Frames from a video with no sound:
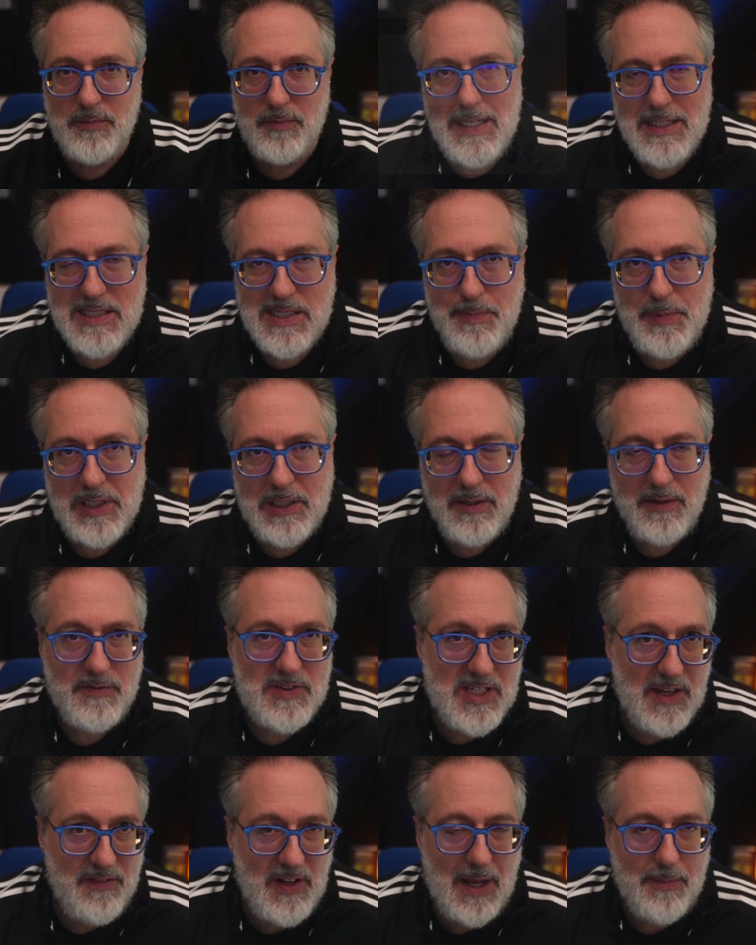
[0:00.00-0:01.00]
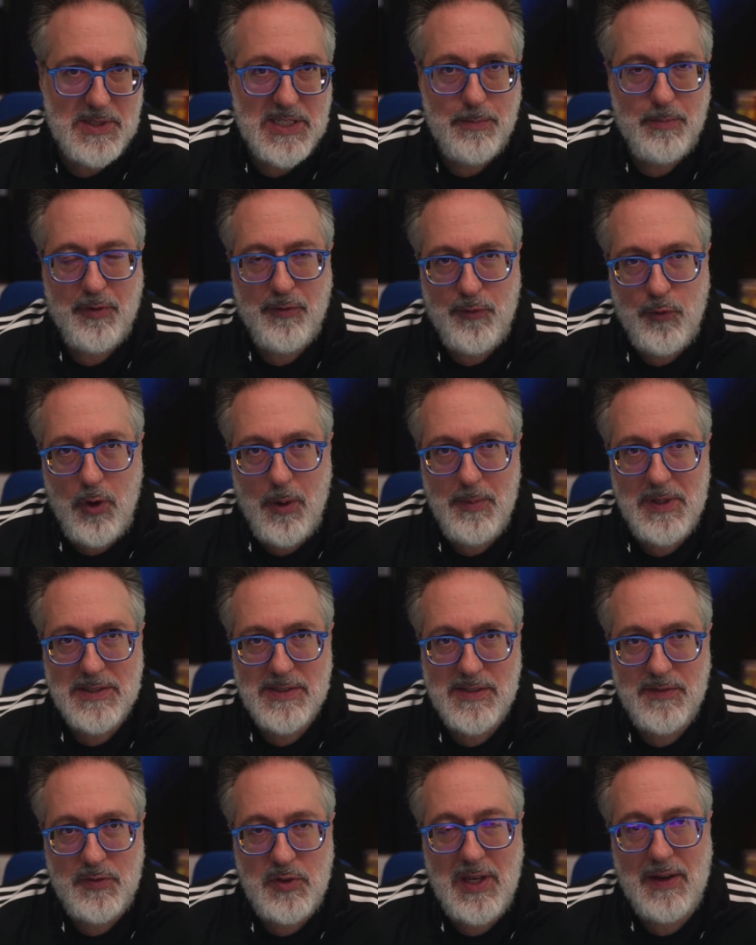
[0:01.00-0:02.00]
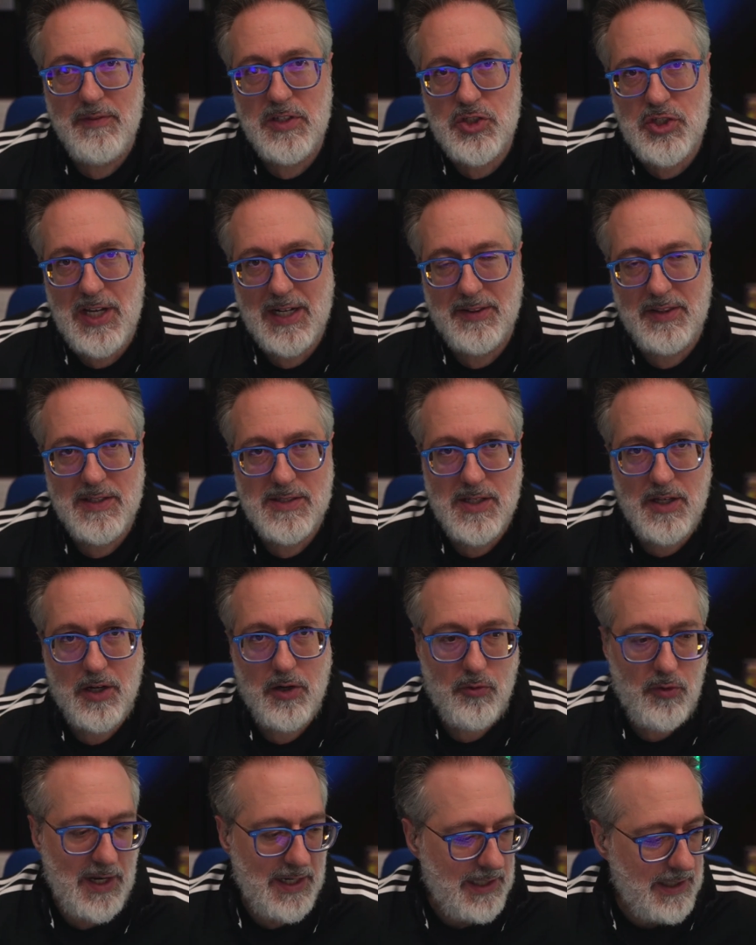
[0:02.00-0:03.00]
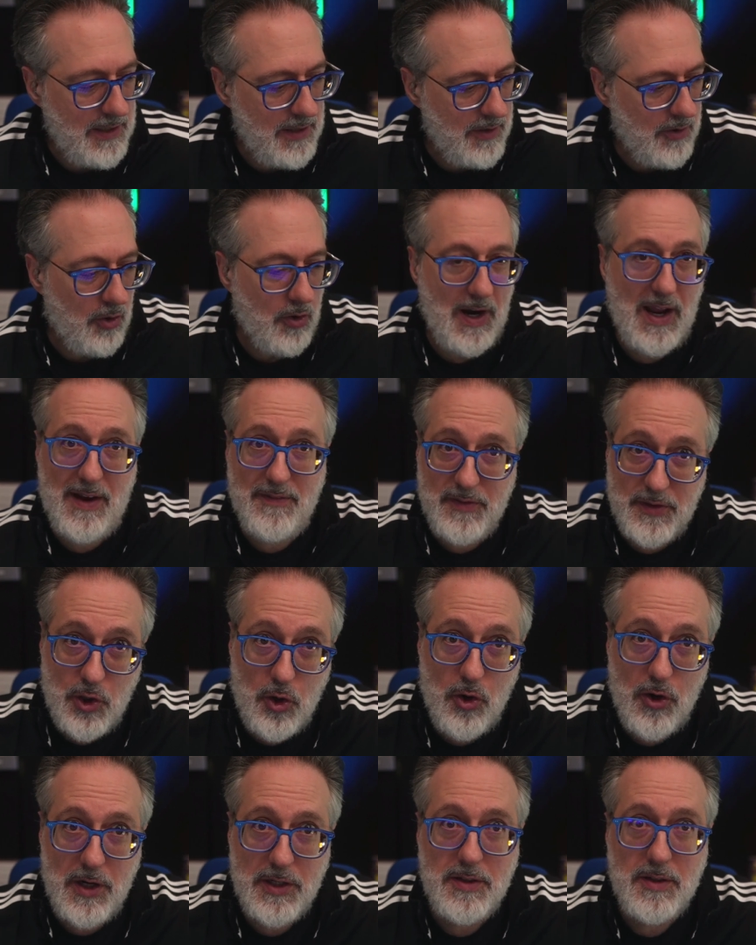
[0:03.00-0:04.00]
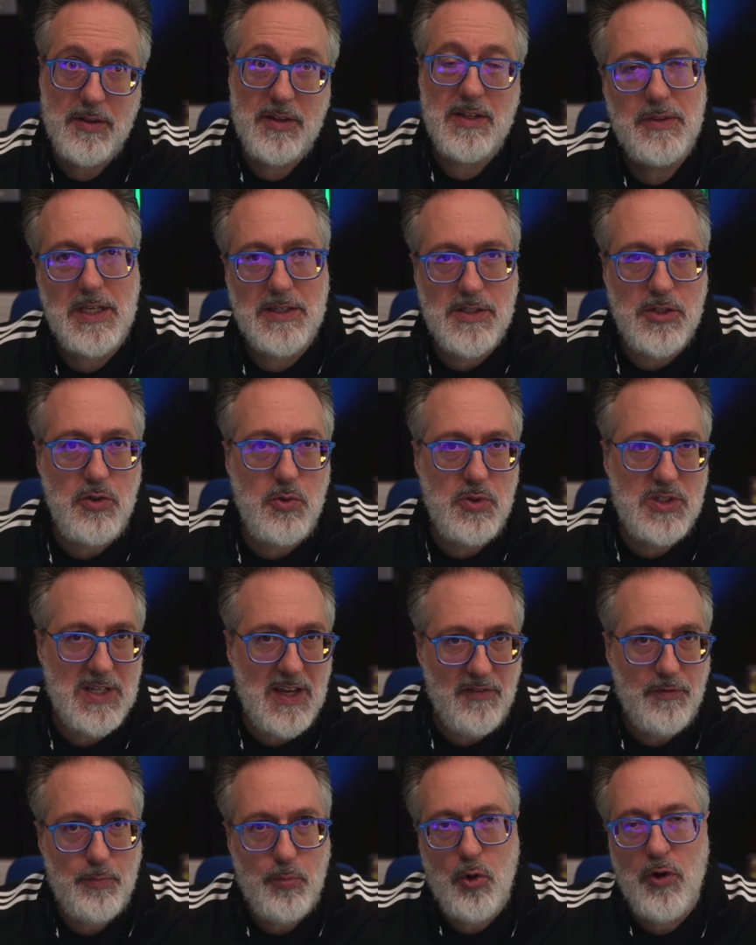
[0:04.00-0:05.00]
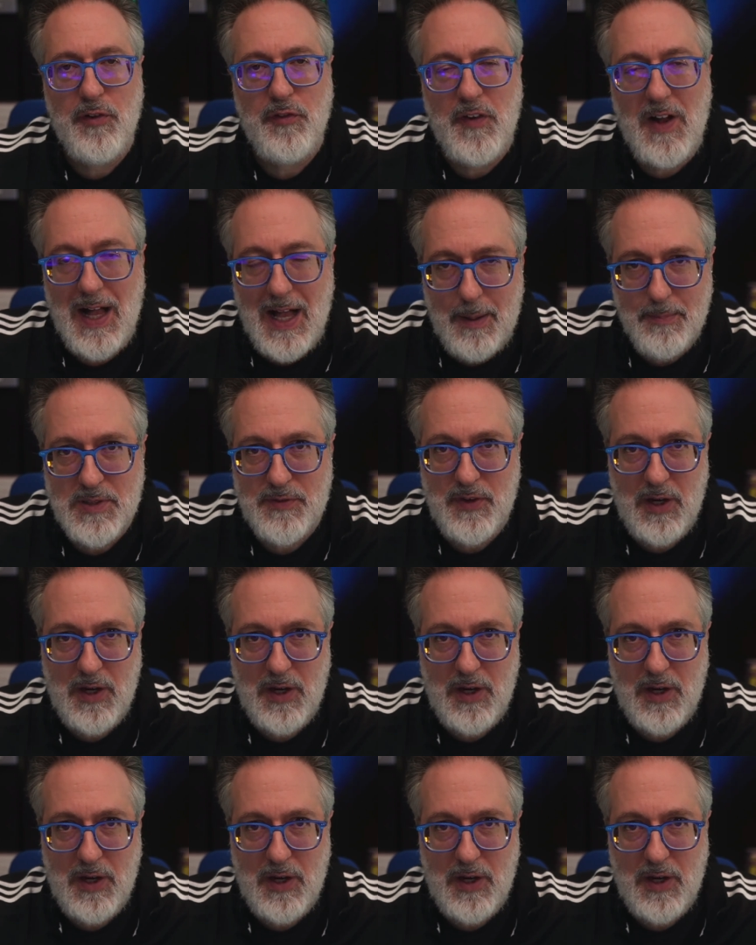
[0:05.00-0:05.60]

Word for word: And speaking of DevOps and performance, if you haven't checked this out already or haven't heard, there's a new DevPerfOps